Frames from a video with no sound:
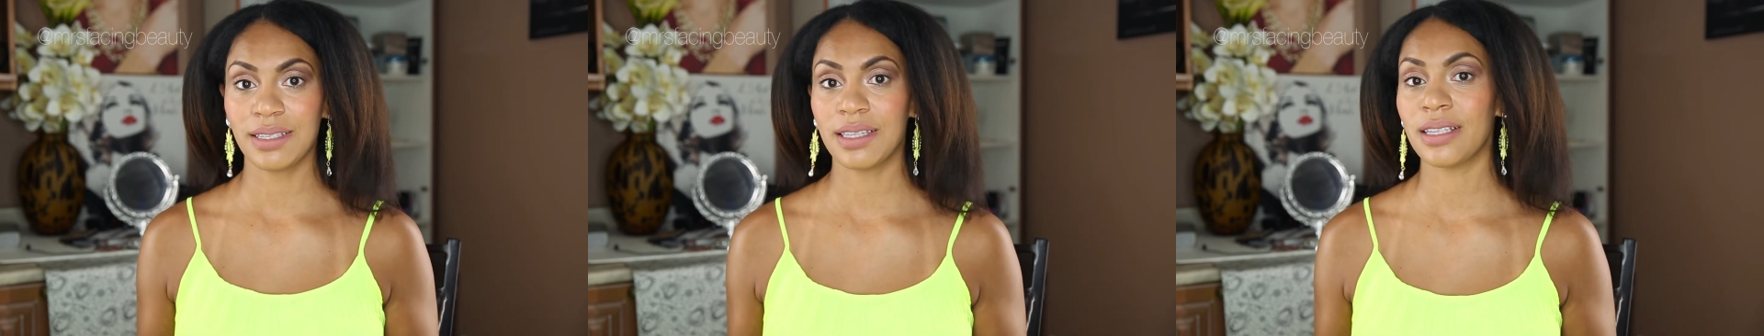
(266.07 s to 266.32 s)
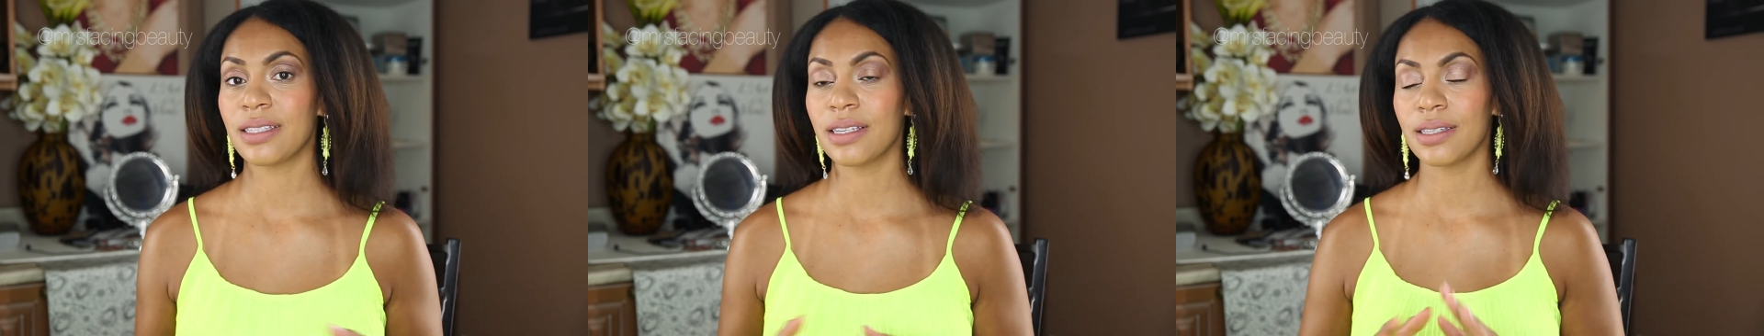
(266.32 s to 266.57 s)

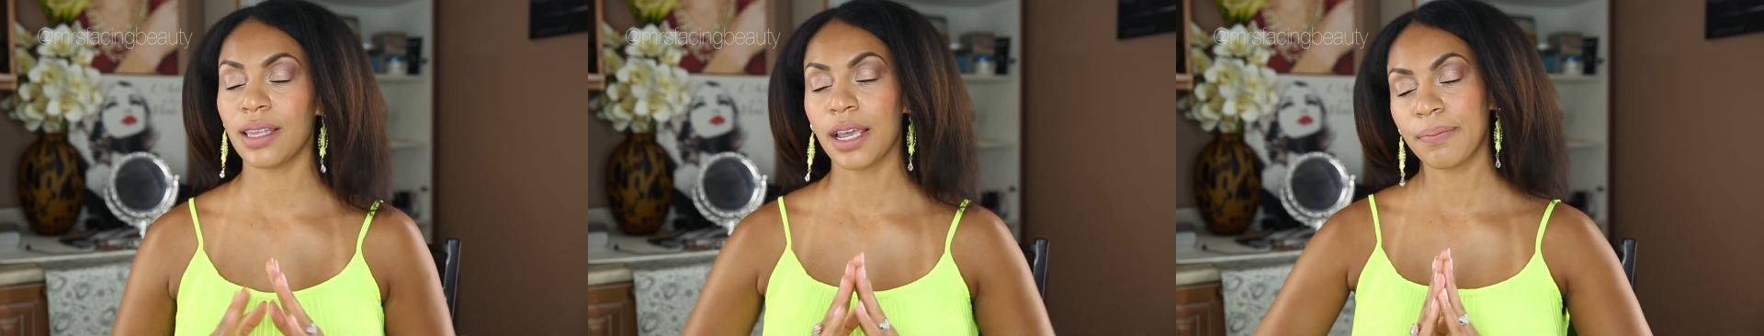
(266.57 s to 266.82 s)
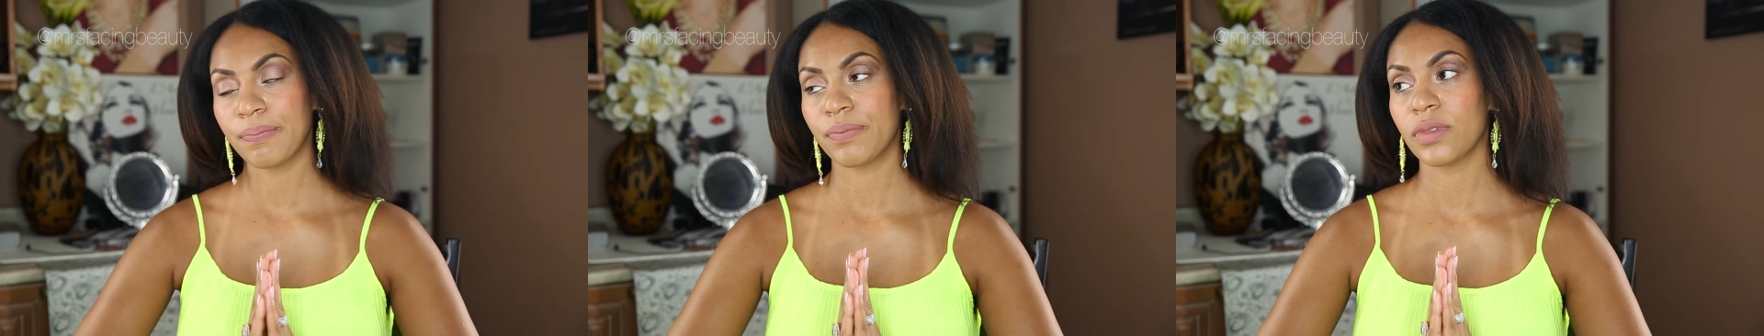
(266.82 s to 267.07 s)
And this is
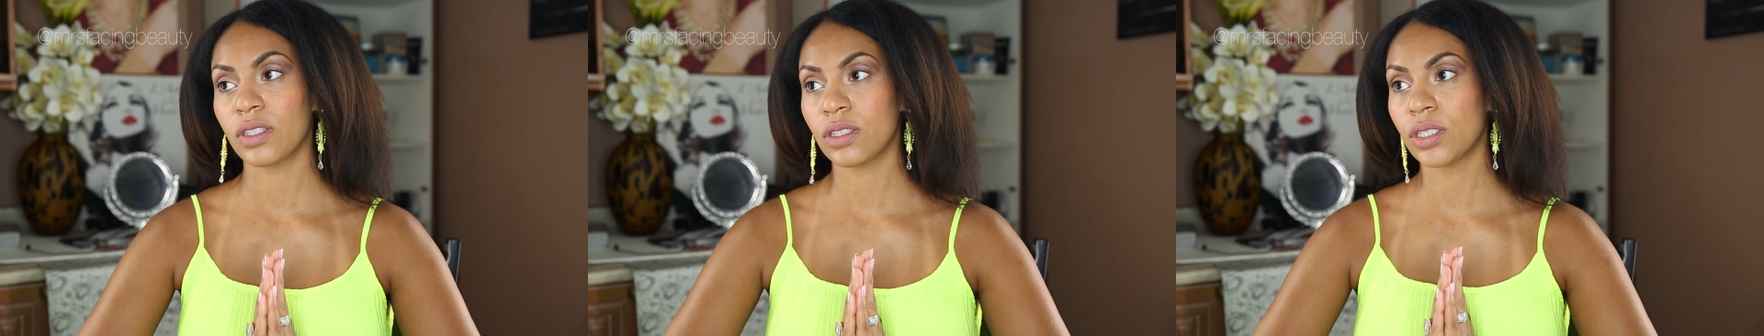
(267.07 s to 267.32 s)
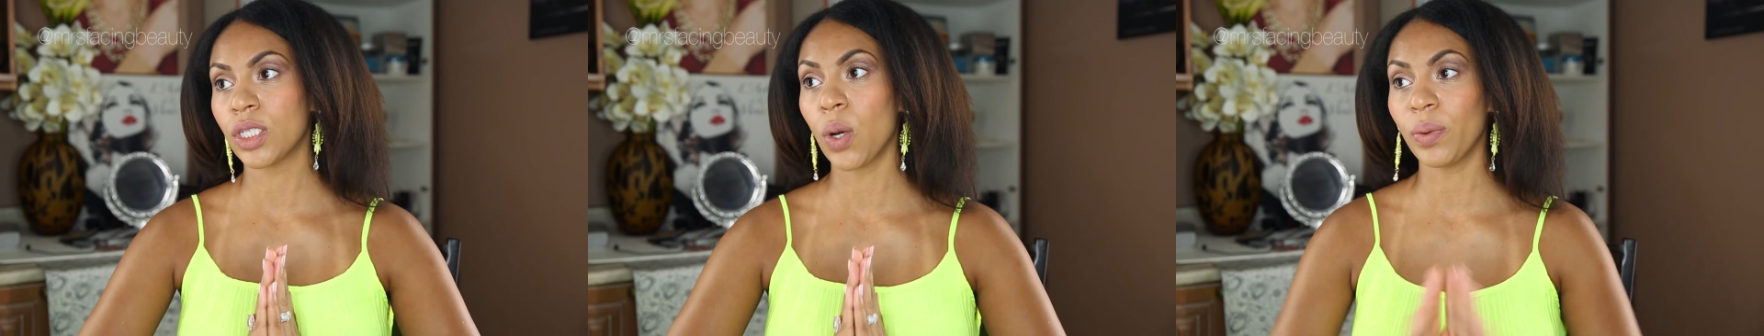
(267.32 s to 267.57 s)

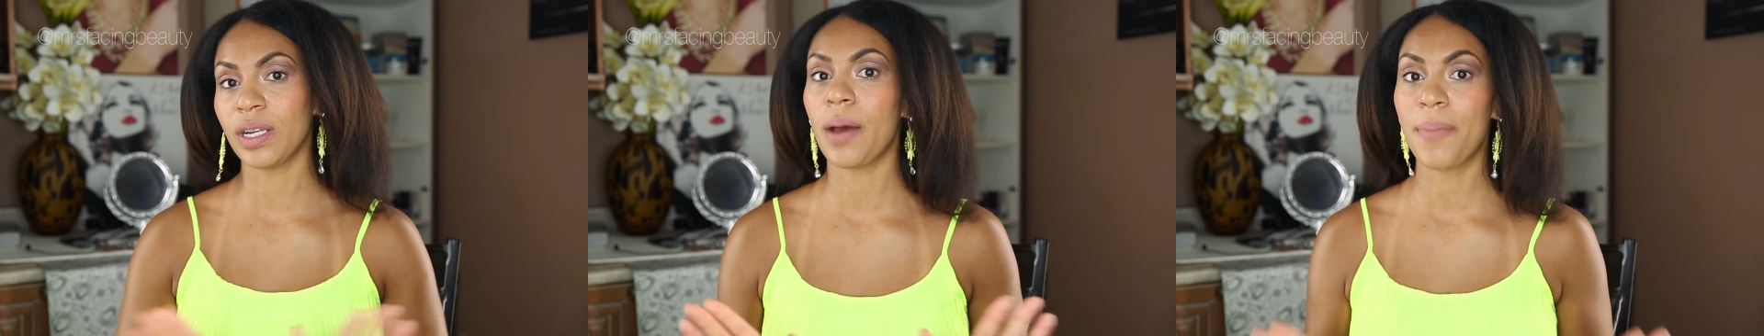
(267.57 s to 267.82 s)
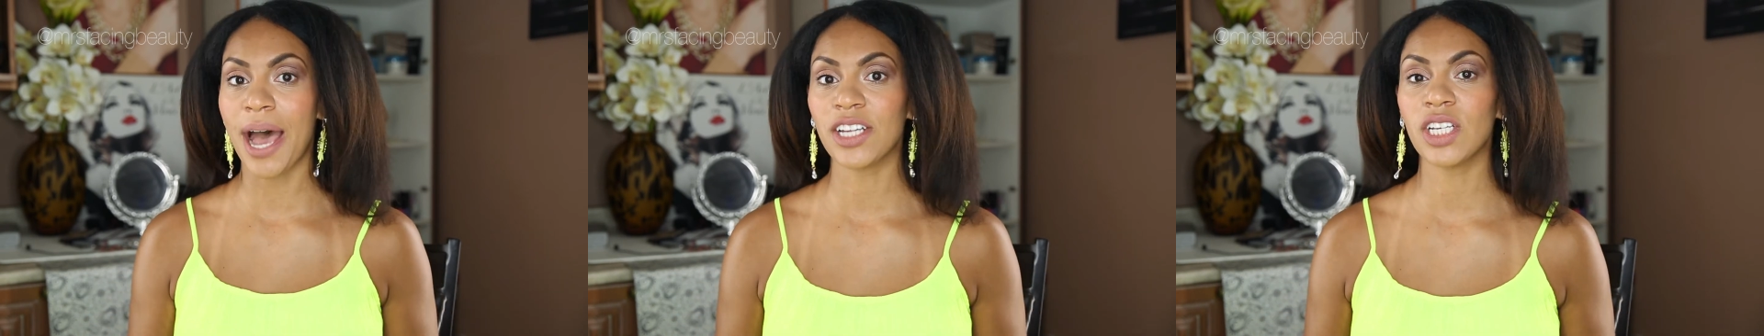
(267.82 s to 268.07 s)
totally
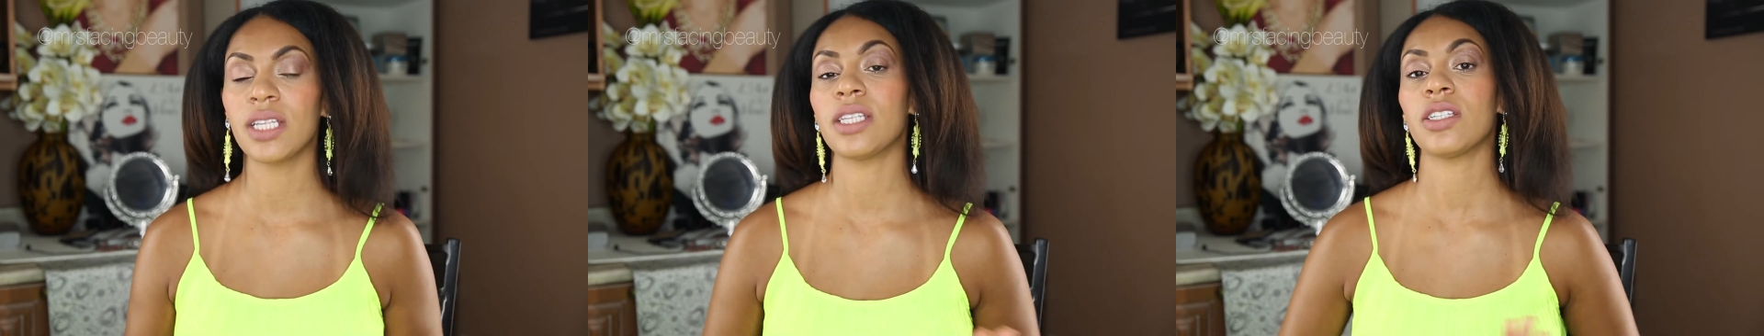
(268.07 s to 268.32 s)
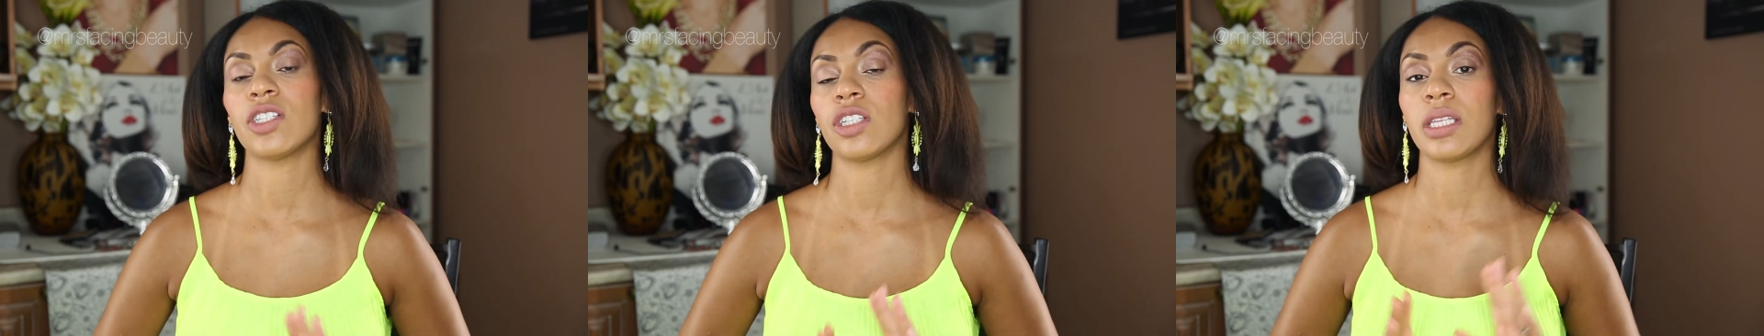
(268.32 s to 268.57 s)
not bashing,
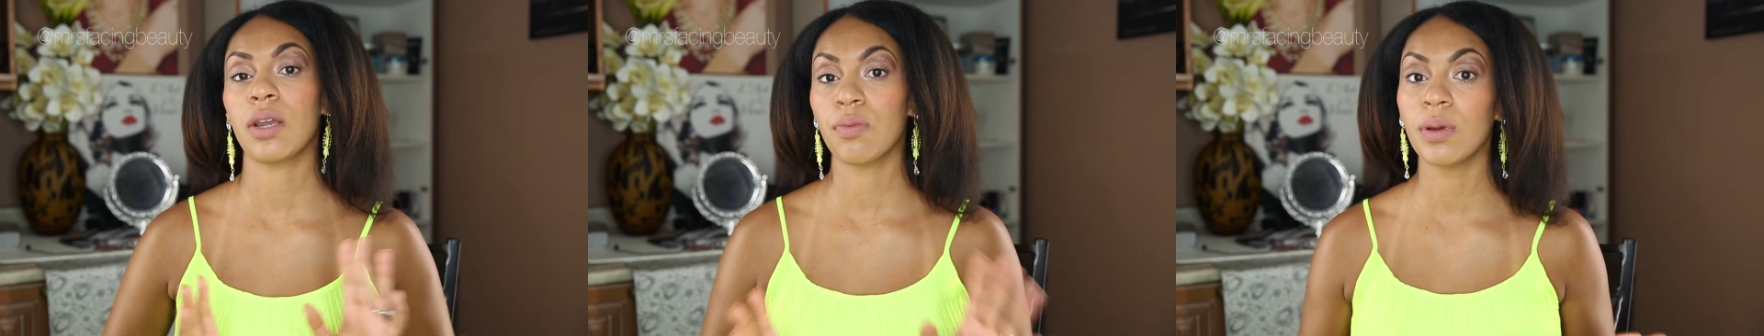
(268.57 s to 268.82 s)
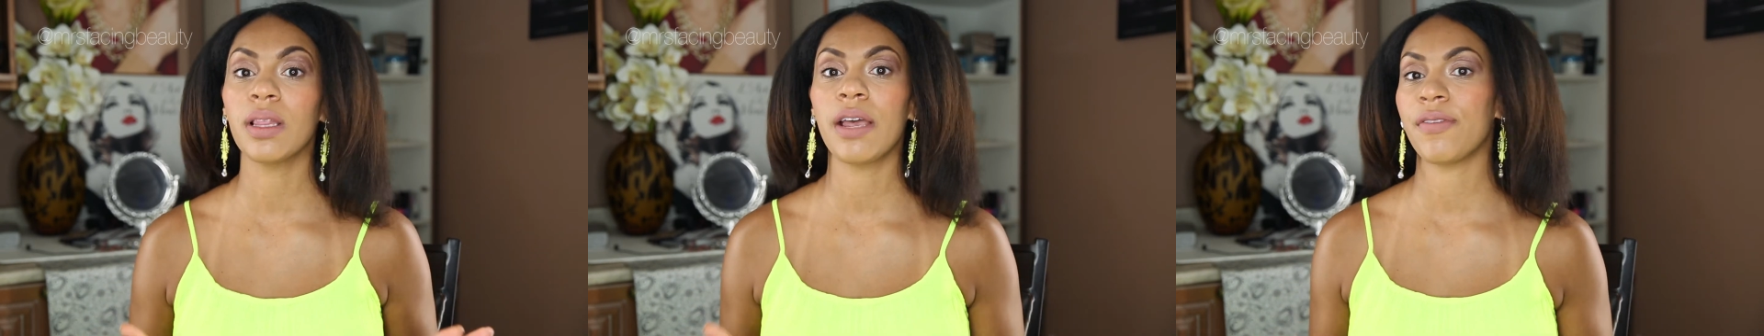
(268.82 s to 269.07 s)
this is just
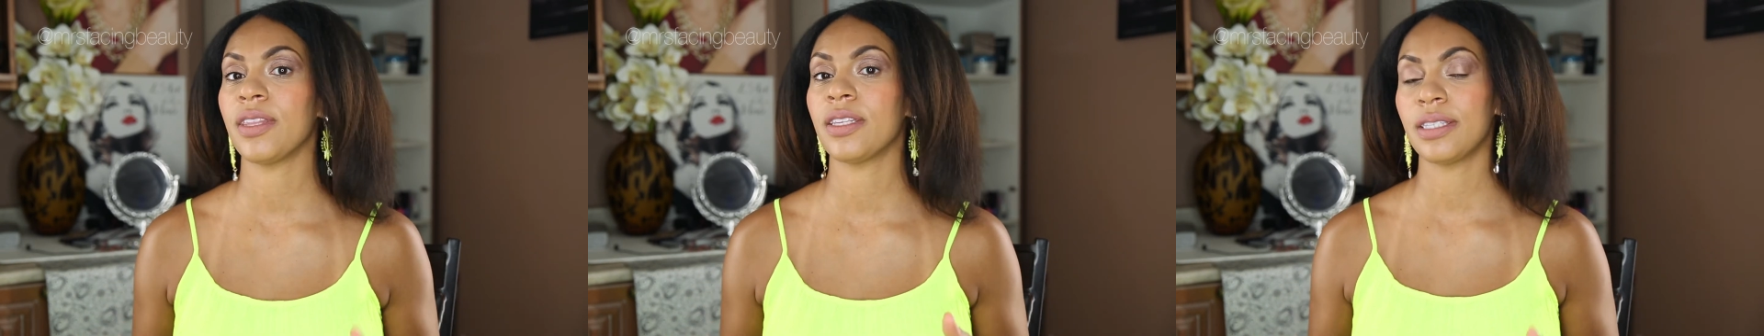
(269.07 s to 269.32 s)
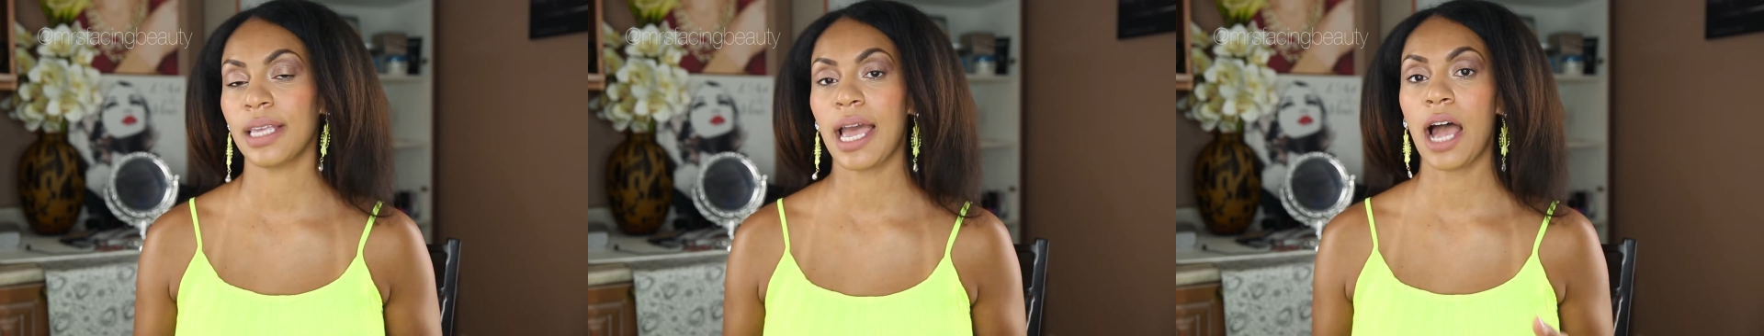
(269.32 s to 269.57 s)
real life, and this
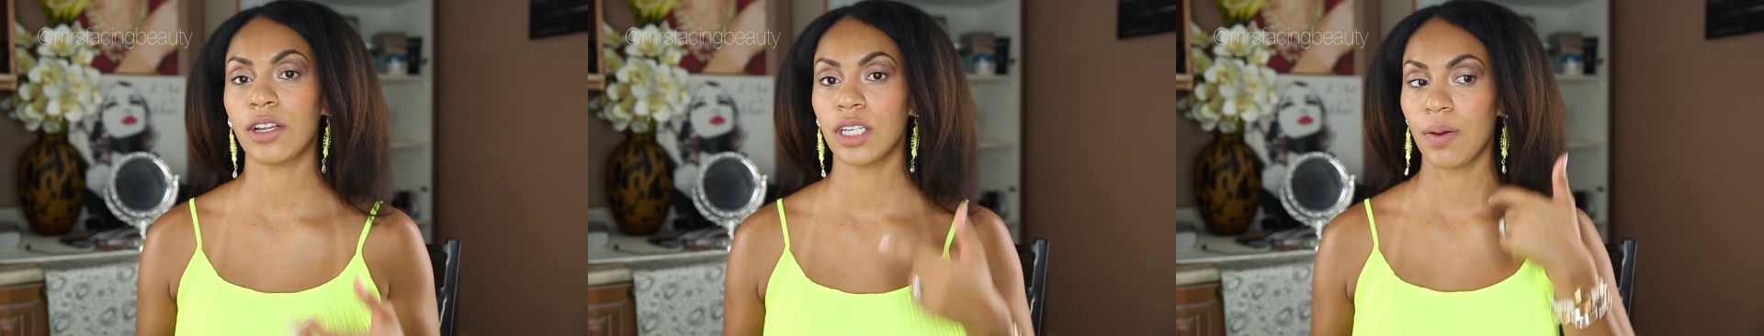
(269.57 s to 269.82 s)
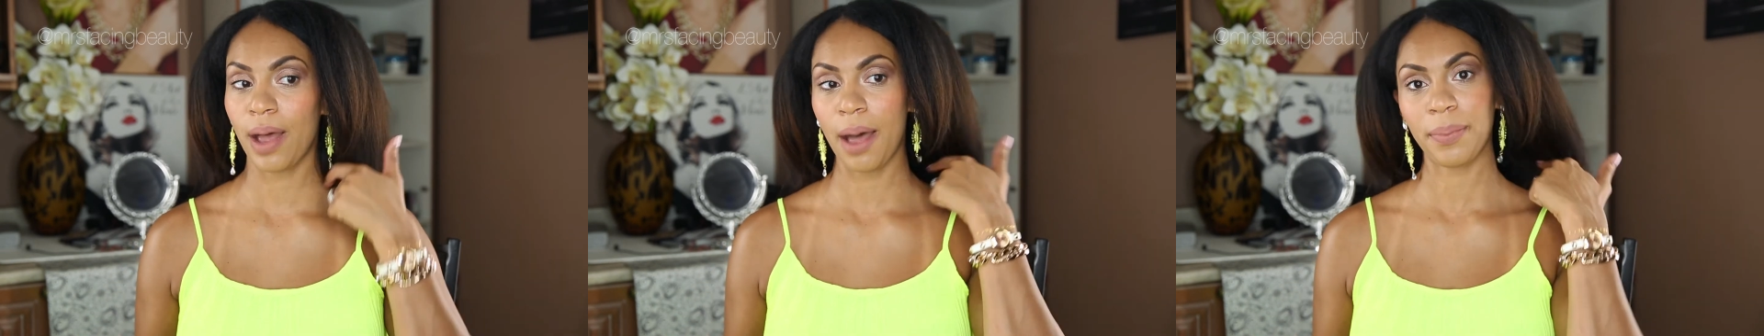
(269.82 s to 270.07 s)
is
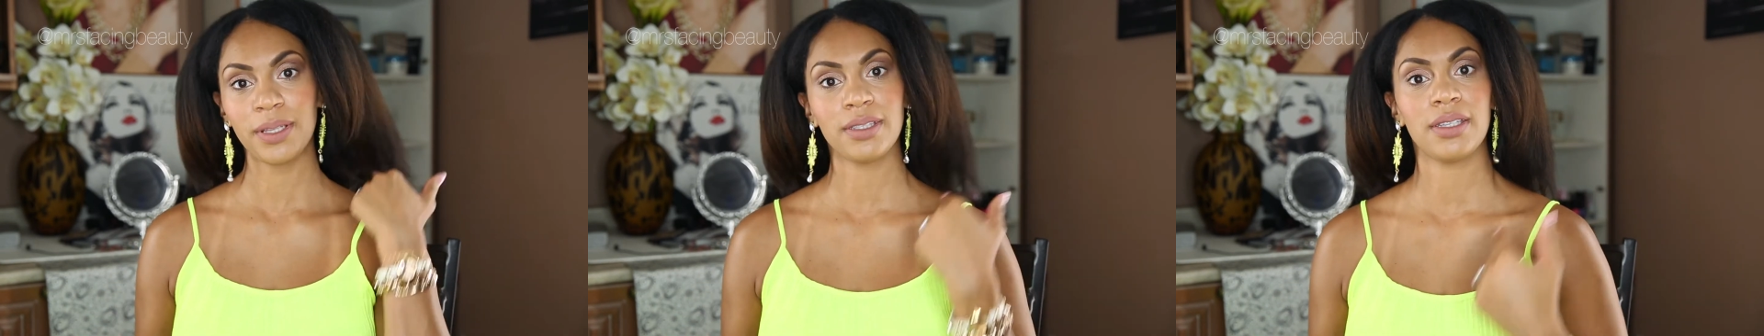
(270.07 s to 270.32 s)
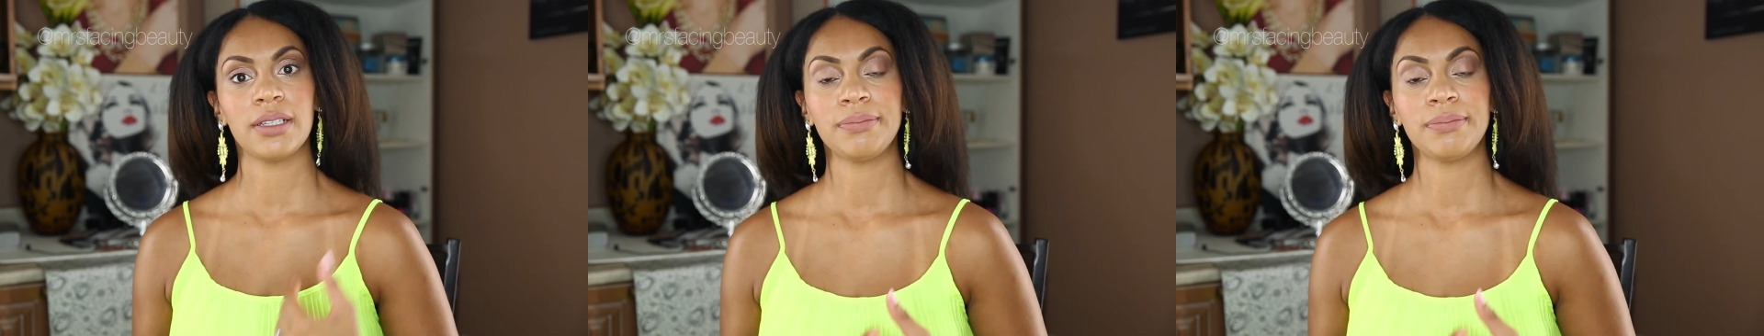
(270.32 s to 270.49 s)
actually what happens.